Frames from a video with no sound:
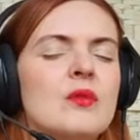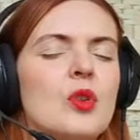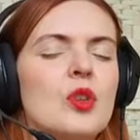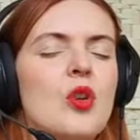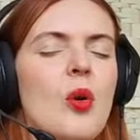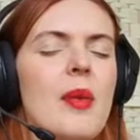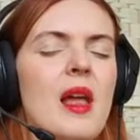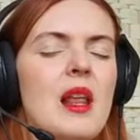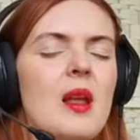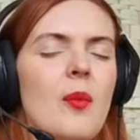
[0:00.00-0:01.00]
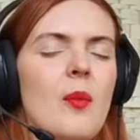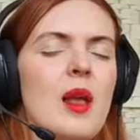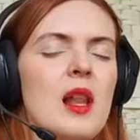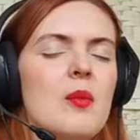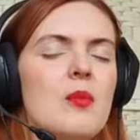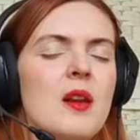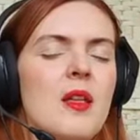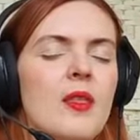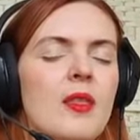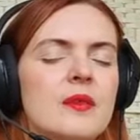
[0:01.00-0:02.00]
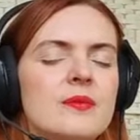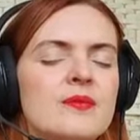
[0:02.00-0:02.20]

with your belly, belly breath.